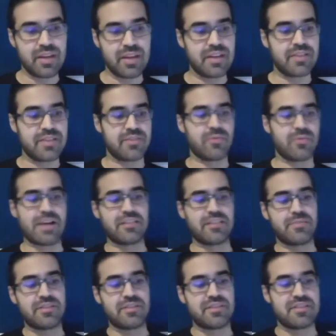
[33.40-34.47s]
So
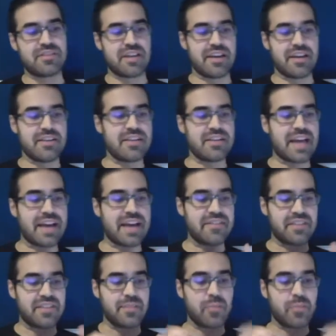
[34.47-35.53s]
Wasm is designed as
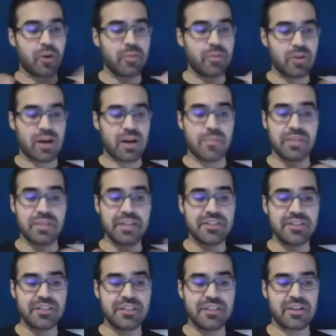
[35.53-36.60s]
a portable
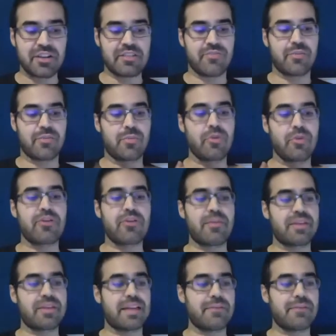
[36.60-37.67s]
compilation target for
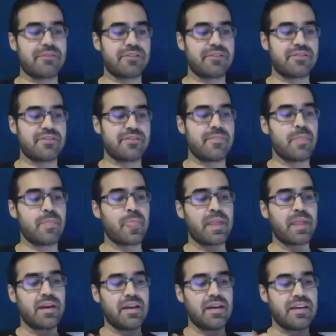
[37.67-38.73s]
programming languages,
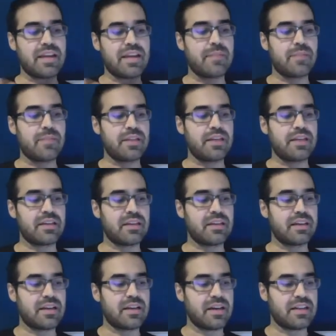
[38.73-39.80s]
enabling
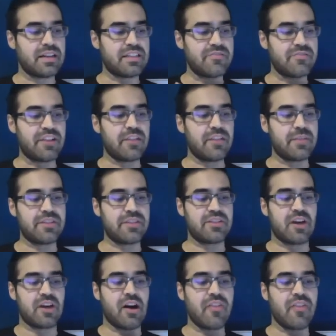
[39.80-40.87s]
development
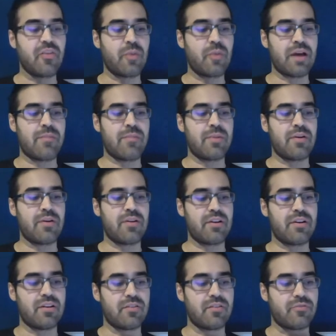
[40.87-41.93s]
on the web
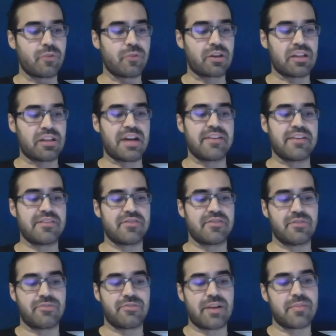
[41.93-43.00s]
for client and
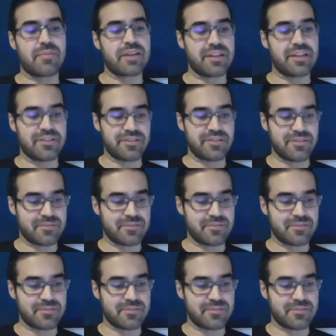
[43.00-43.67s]
server applications.